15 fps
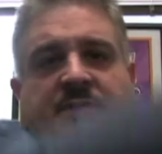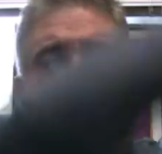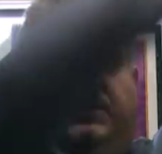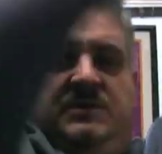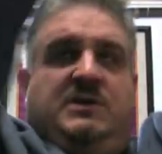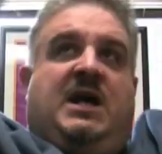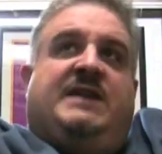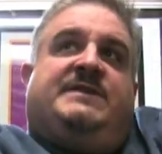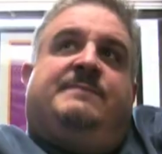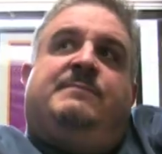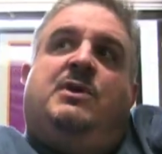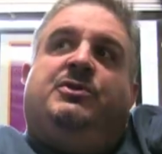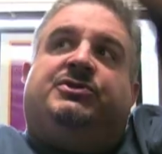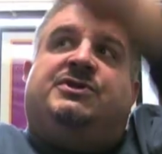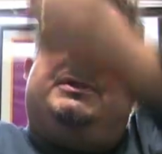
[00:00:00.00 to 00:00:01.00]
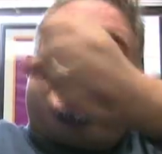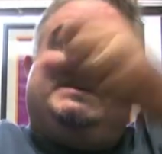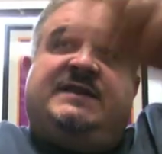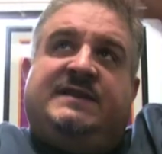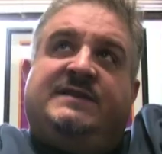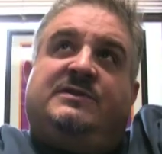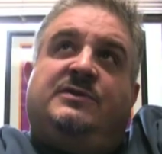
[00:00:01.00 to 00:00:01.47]
lots of motions to get
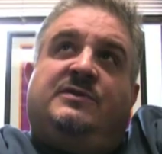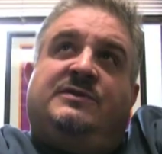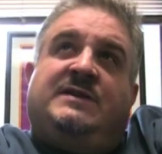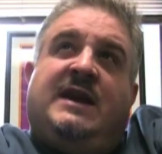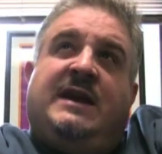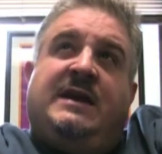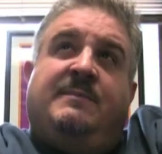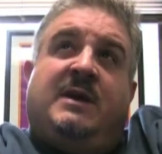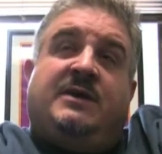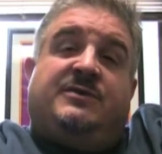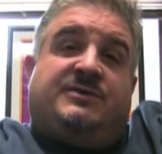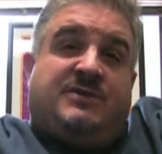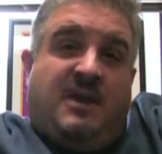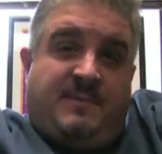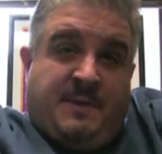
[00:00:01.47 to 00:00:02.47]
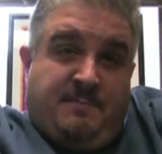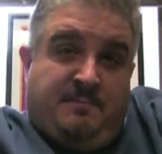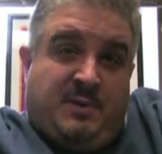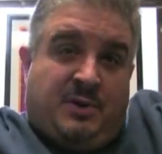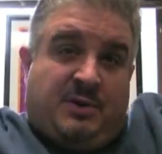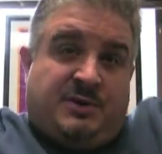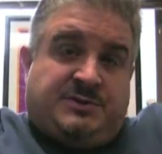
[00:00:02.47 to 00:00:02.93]
these little tiny microscopic
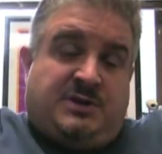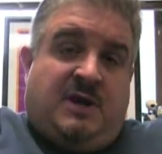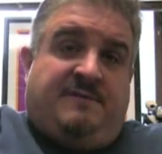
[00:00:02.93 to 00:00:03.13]
burrs off of